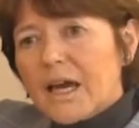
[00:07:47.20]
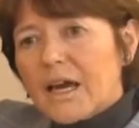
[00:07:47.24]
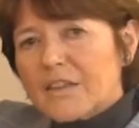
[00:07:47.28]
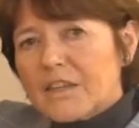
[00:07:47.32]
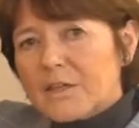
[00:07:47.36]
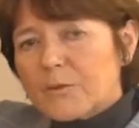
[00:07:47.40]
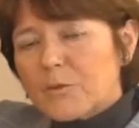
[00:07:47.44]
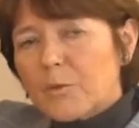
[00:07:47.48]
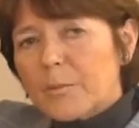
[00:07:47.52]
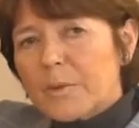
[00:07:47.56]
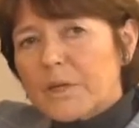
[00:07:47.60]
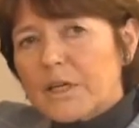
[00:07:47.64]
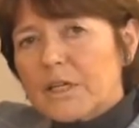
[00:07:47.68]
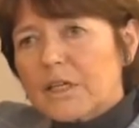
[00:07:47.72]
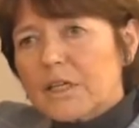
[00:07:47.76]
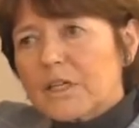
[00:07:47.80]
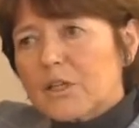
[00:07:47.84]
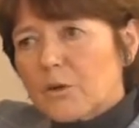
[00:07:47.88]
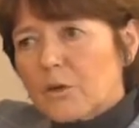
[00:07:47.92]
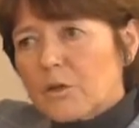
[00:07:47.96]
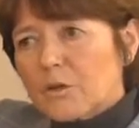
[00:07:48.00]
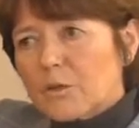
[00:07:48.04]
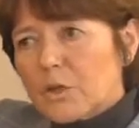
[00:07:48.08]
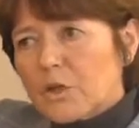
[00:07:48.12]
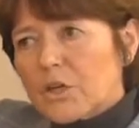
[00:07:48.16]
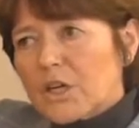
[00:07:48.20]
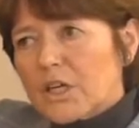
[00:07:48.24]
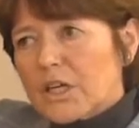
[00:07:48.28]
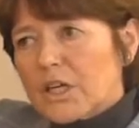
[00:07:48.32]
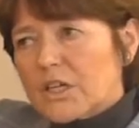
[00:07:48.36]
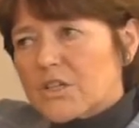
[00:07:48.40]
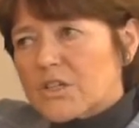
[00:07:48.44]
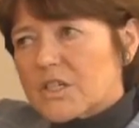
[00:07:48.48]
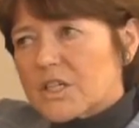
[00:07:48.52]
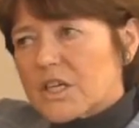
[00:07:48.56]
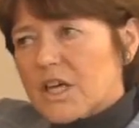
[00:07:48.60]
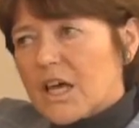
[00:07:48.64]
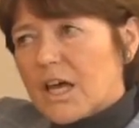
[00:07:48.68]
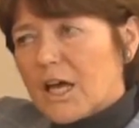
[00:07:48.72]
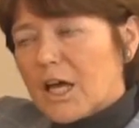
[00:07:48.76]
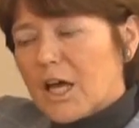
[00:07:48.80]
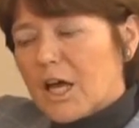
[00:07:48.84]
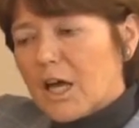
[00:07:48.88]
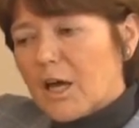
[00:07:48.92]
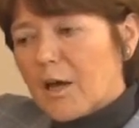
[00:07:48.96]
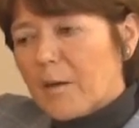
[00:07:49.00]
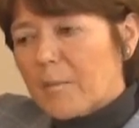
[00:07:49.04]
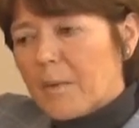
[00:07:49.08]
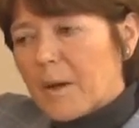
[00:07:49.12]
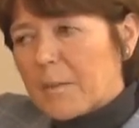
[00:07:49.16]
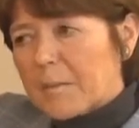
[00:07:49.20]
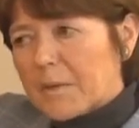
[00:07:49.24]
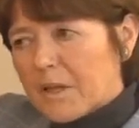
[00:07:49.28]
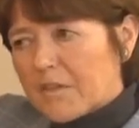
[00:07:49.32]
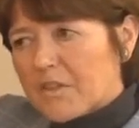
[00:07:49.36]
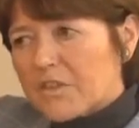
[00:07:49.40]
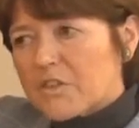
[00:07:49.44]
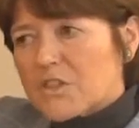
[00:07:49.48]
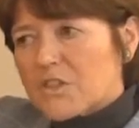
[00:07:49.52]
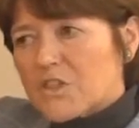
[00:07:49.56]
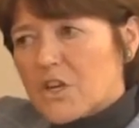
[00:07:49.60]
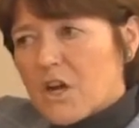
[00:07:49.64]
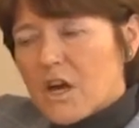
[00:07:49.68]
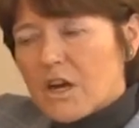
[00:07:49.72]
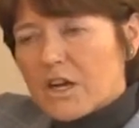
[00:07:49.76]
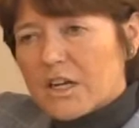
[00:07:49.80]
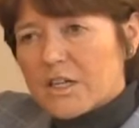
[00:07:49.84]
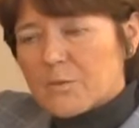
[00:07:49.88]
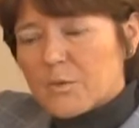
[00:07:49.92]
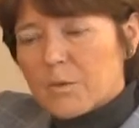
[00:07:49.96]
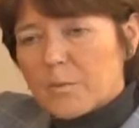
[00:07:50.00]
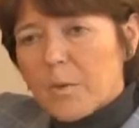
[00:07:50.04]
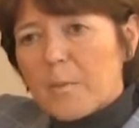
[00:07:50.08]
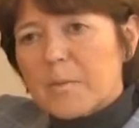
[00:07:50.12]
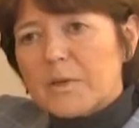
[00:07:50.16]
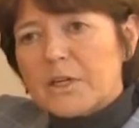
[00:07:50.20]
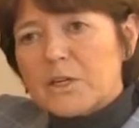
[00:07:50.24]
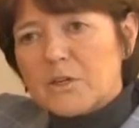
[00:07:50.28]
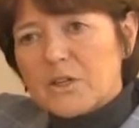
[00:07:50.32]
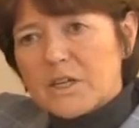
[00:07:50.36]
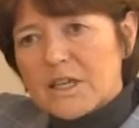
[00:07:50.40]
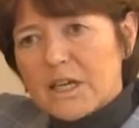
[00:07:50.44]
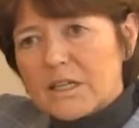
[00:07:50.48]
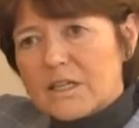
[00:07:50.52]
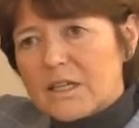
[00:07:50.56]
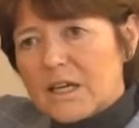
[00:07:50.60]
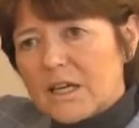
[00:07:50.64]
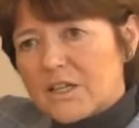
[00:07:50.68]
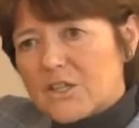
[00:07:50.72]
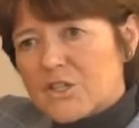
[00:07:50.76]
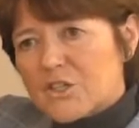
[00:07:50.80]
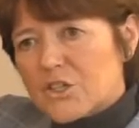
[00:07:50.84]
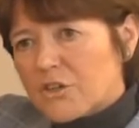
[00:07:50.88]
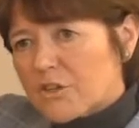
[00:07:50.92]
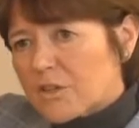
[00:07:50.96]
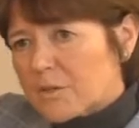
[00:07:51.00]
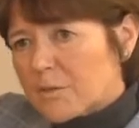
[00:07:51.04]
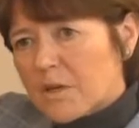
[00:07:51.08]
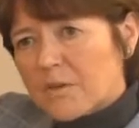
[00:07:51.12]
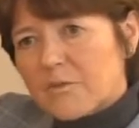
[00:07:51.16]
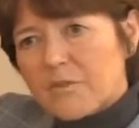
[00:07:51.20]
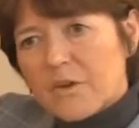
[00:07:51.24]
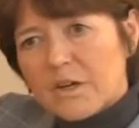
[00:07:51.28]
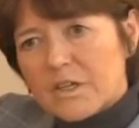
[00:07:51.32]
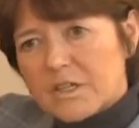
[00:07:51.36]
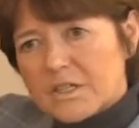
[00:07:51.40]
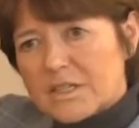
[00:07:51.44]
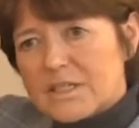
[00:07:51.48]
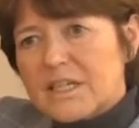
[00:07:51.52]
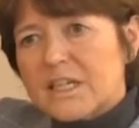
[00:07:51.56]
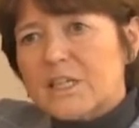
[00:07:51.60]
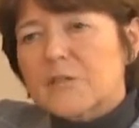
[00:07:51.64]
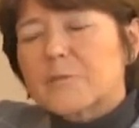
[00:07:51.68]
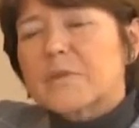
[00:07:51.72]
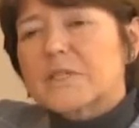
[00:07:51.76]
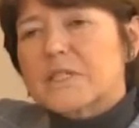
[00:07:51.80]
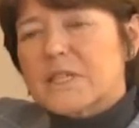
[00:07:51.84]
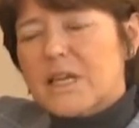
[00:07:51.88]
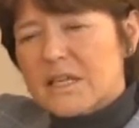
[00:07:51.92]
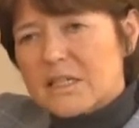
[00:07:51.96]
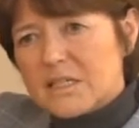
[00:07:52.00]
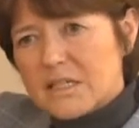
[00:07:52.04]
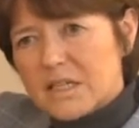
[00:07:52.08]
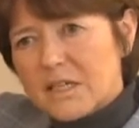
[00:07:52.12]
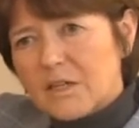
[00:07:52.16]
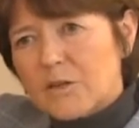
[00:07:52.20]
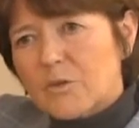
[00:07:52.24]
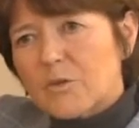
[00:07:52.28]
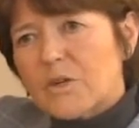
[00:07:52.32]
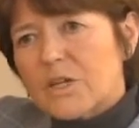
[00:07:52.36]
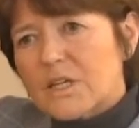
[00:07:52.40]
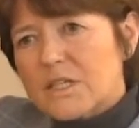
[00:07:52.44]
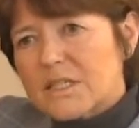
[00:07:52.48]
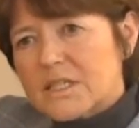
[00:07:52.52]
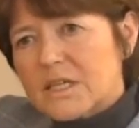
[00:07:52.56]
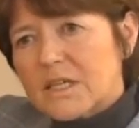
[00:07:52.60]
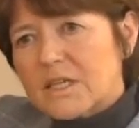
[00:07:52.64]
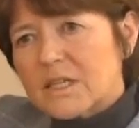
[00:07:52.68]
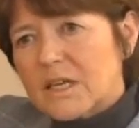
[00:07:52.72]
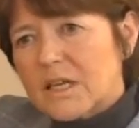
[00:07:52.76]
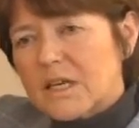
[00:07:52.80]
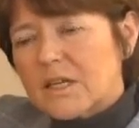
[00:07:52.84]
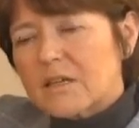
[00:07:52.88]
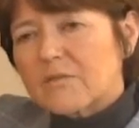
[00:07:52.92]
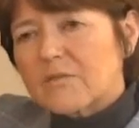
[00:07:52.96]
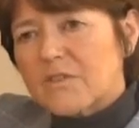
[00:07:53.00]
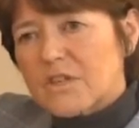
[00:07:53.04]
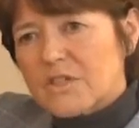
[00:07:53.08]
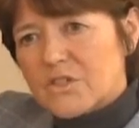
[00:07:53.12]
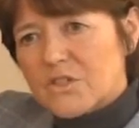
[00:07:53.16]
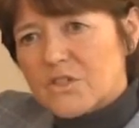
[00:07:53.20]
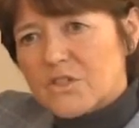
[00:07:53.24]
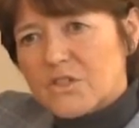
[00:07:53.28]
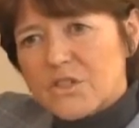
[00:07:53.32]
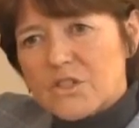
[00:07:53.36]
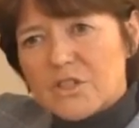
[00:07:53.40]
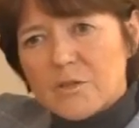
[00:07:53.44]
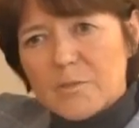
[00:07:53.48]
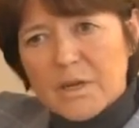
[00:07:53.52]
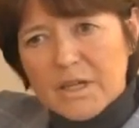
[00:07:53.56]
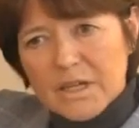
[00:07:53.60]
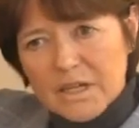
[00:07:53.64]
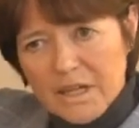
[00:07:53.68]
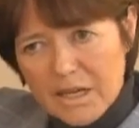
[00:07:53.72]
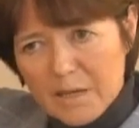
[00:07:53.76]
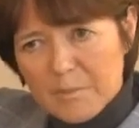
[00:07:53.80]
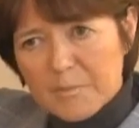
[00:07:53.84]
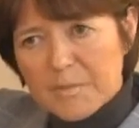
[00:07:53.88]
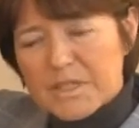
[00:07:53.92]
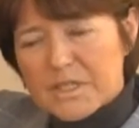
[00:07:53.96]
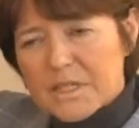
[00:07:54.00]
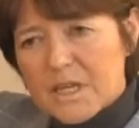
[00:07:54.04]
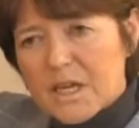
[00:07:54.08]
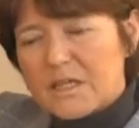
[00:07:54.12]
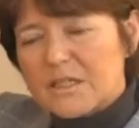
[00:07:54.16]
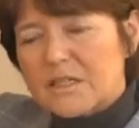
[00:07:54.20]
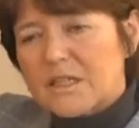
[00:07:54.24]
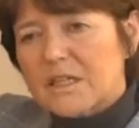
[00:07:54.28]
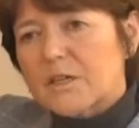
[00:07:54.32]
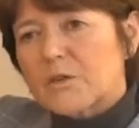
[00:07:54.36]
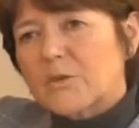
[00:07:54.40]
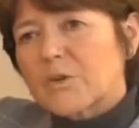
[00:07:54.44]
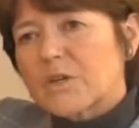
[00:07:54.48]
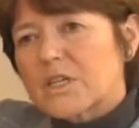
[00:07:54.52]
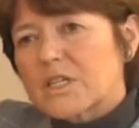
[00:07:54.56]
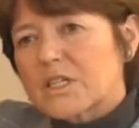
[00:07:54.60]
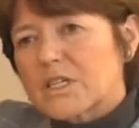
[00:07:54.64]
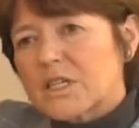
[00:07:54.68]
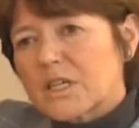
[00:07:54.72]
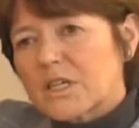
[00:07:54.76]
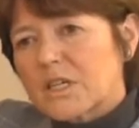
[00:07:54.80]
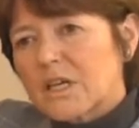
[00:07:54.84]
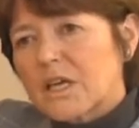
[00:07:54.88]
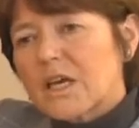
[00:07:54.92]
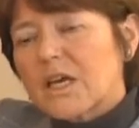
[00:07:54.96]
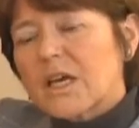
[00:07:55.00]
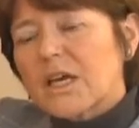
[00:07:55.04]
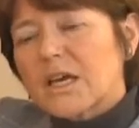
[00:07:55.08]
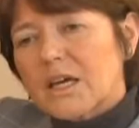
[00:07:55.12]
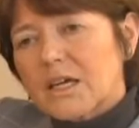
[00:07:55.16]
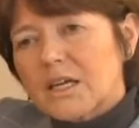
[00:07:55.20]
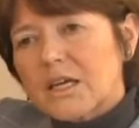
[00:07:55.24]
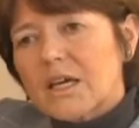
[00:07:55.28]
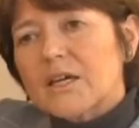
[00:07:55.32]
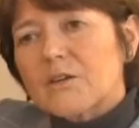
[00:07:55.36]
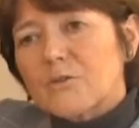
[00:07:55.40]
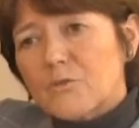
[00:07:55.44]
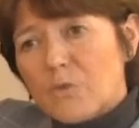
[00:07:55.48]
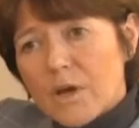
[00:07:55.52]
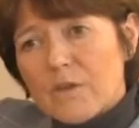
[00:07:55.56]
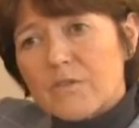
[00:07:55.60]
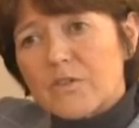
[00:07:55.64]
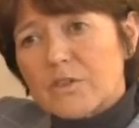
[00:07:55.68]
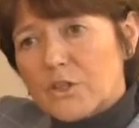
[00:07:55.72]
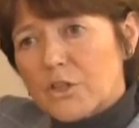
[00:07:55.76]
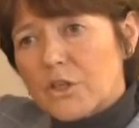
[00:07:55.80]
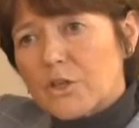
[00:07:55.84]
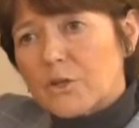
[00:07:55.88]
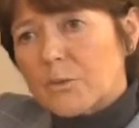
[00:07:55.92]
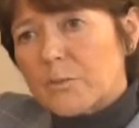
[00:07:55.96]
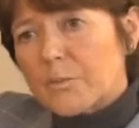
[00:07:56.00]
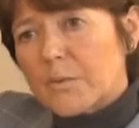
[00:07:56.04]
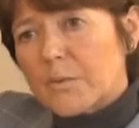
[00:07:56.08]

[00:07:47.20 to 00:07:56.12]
Yeah, I think we'll be, looking at, I think the targets we're probably looking at next year at around a 6% increase in visitors, about an 8% increase in revenue.